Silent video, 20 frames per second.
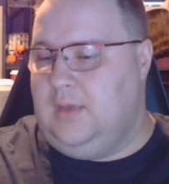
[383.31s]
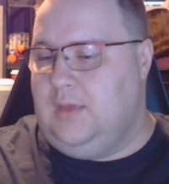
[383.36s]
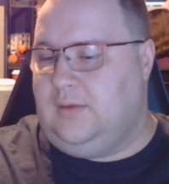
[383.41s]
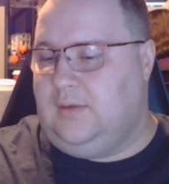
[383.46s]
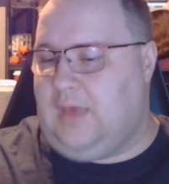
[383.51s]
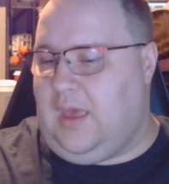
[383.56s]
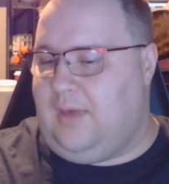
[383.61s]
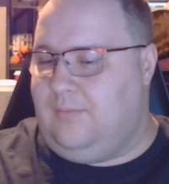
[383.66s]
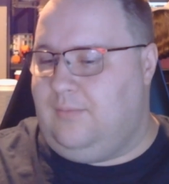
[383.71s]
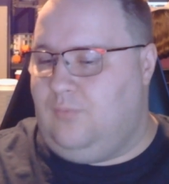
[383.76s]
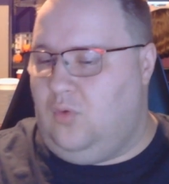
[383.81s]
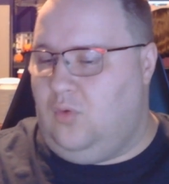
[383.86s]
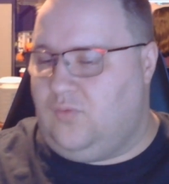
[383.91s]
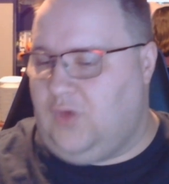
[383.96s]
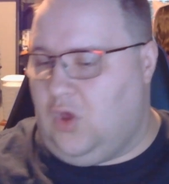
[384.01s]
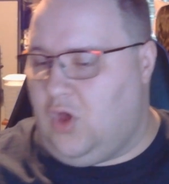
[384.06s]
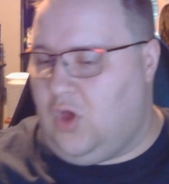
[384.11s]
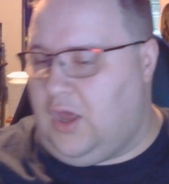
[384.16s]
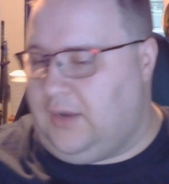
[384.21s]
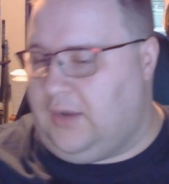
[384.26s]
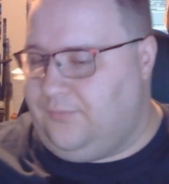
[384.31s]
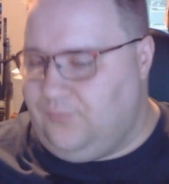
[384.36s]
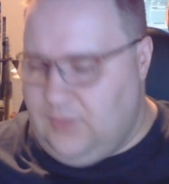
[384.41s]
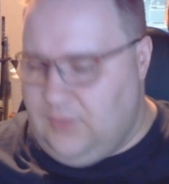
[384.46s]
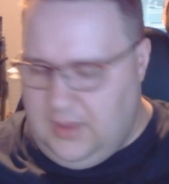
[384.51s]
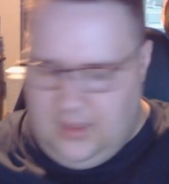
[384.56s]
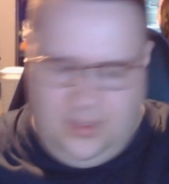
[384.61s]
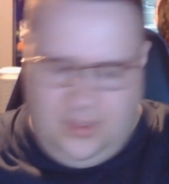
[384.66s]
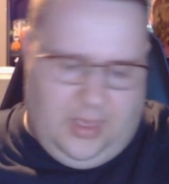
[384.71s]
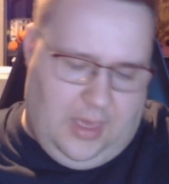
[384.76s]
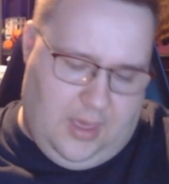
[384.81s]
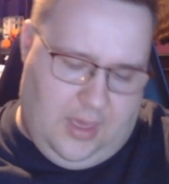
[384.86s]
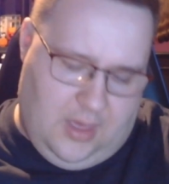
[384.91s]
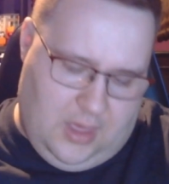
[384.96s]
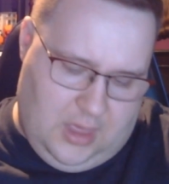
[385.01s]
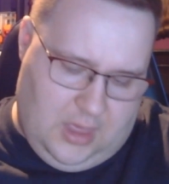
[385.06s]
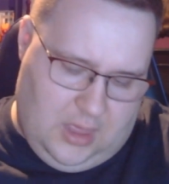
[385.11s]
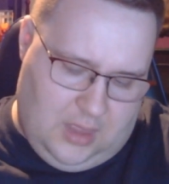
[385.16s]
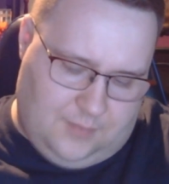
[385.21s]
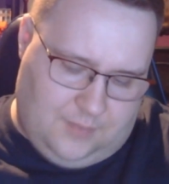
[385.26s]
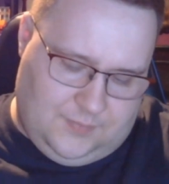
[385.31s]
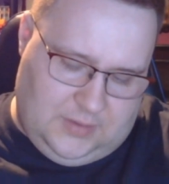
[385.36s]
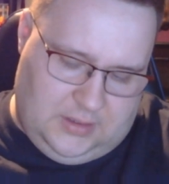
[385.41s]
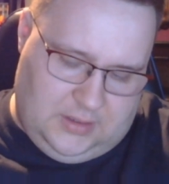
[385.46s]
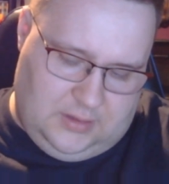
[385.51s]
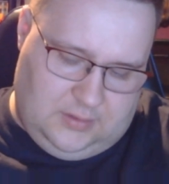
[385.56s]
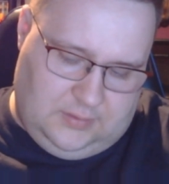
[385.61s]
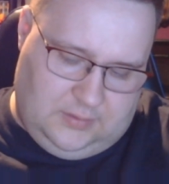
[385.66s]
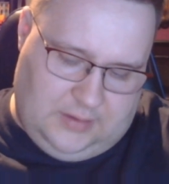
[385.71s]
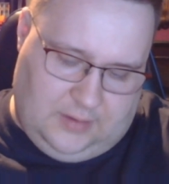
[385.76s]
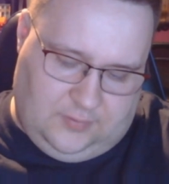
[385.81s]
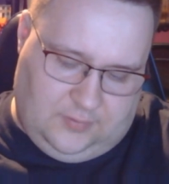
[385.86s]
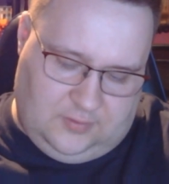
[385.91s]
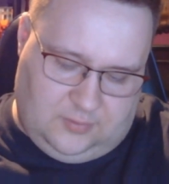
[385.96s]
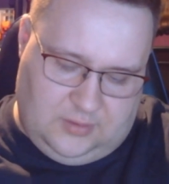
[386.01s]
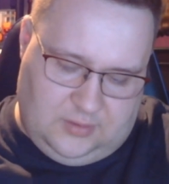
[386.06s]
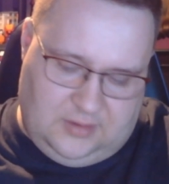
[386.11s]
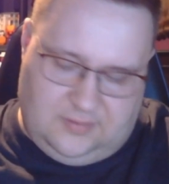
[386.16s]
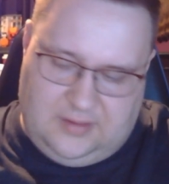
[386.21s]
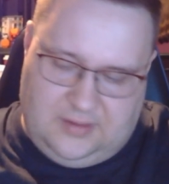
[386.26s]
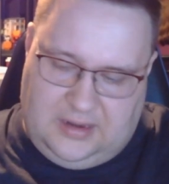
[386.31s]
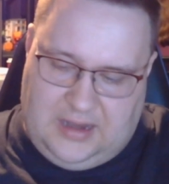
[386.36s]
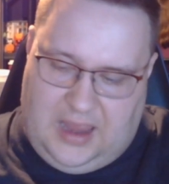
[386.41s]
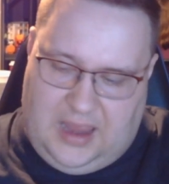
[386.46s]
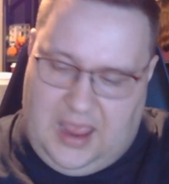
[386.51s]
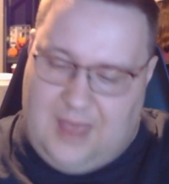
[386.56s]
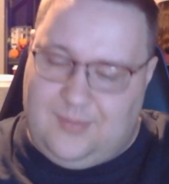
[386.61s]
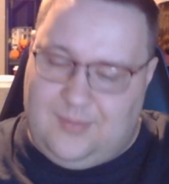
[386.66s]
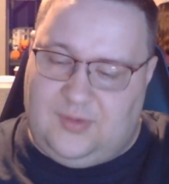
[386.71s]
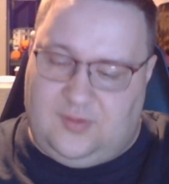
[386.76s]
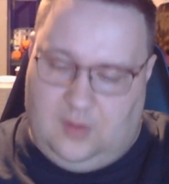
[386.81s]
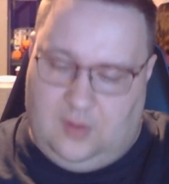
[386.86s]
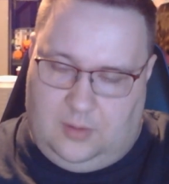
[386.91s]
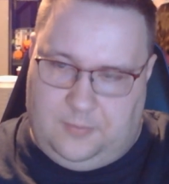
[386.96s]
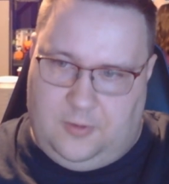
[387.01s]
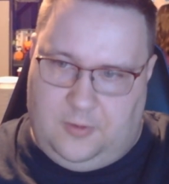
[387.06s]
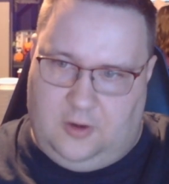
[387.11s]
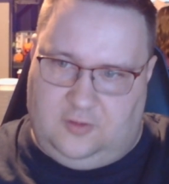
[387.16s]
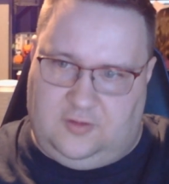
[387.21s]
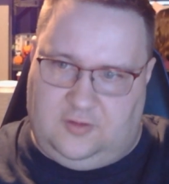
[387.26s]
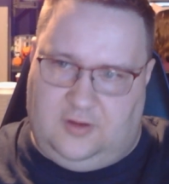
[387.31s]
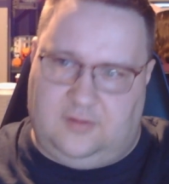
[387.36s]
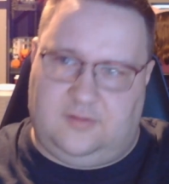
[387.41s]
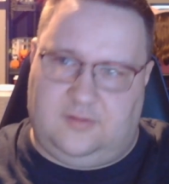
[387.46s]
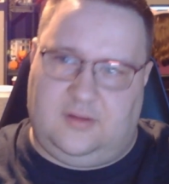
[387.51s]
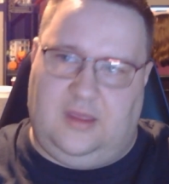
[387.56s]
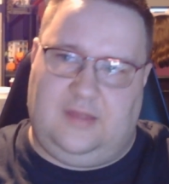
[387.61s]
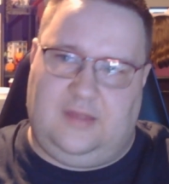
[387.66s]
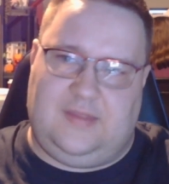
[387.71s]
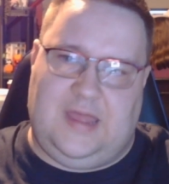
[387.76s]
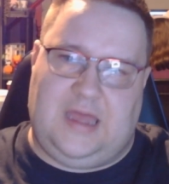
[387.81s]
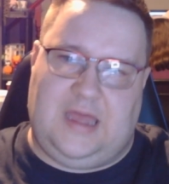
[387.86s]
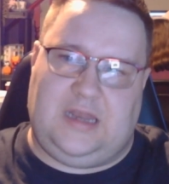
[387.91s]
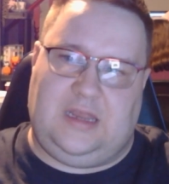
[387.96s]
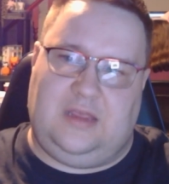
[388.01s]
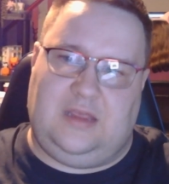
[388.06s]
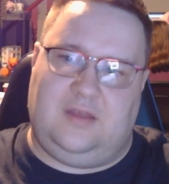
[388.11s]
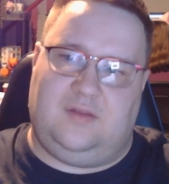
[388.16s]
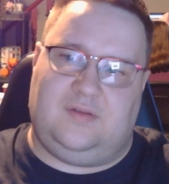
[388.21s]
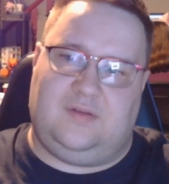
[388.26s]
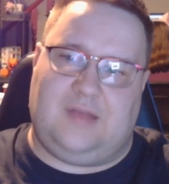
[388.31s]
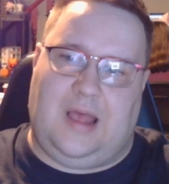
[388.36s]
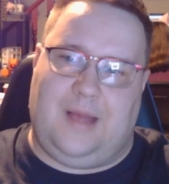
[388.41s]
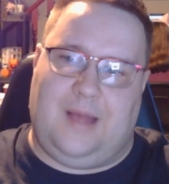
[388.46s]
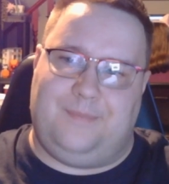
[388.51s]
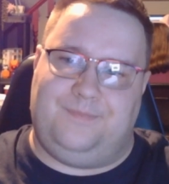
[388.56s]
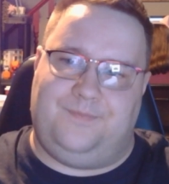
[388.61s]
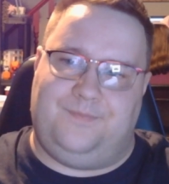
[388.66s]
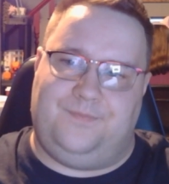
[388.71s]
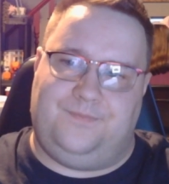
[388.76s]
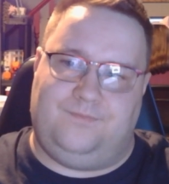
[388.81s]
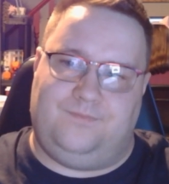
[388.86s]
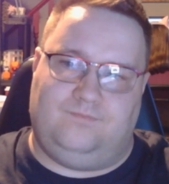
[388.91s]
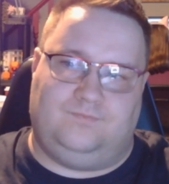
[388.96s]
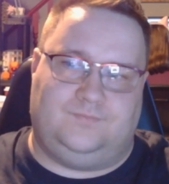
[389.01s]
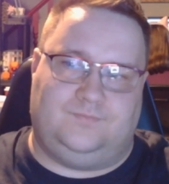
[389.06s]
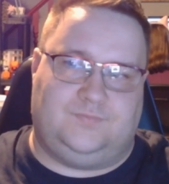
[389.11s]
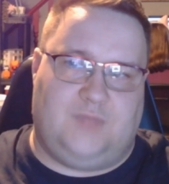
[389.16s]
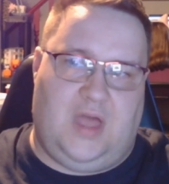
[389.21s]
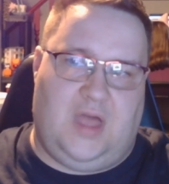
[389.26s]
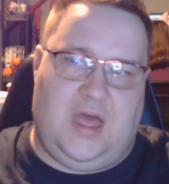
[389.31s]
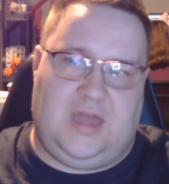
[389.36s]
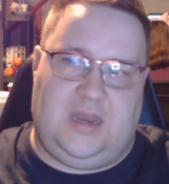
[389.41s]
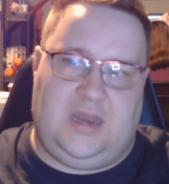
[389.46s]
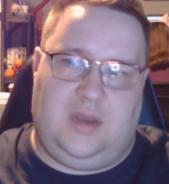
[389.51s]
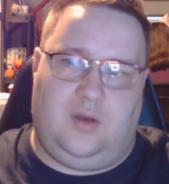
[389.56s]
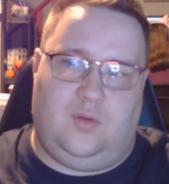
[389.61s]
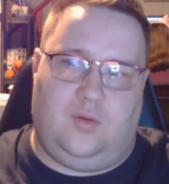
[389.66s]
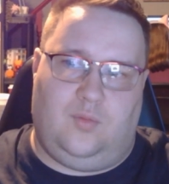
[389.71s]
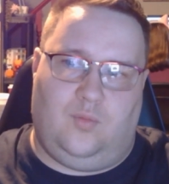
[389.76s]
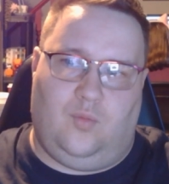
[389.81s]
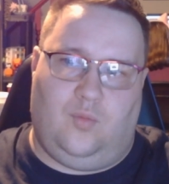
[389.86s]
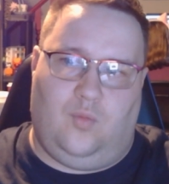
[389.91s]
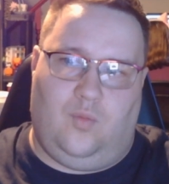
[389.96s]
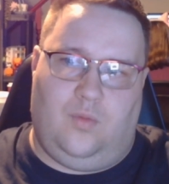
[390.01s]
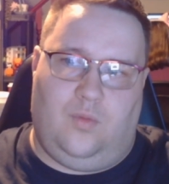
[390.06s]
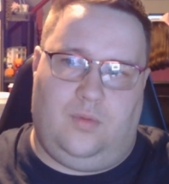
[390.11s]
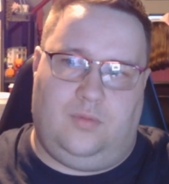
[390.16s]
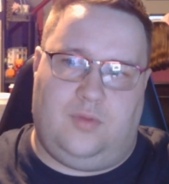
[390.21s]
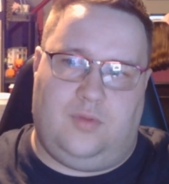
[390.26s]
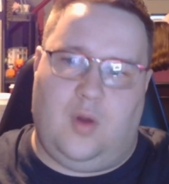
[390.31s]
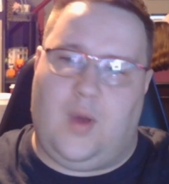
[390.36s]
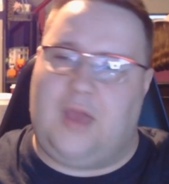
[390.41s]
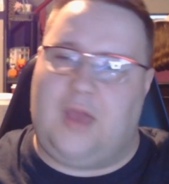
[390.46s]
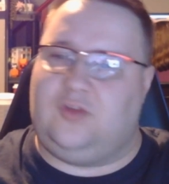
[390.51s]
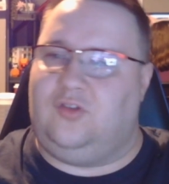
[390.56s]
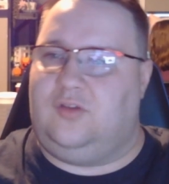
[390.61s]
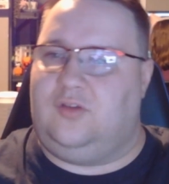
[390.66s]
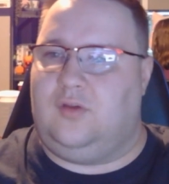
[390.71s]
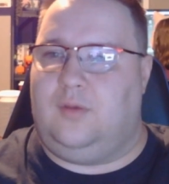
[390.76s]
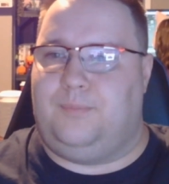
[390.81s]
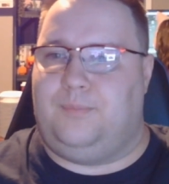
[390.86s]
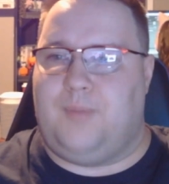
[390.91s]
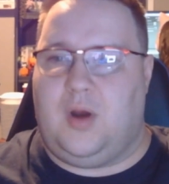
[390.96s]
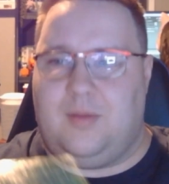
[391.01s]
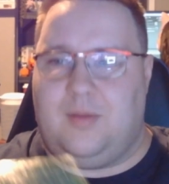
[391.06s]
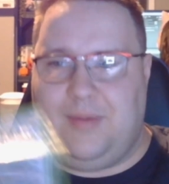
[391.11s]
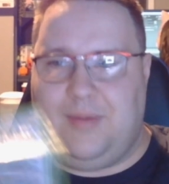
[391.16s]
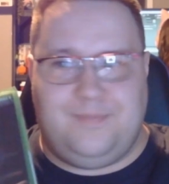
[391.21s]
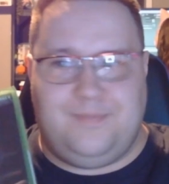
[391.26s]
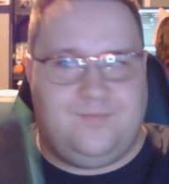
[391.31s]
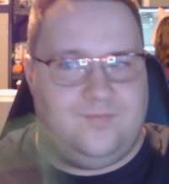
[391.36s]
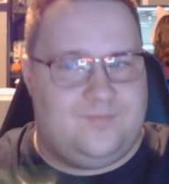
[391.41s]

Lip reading: Okay, moving on. Now this one is an Amazon purchase, and that is, I didn't. No, actually, sorry. Pardon me.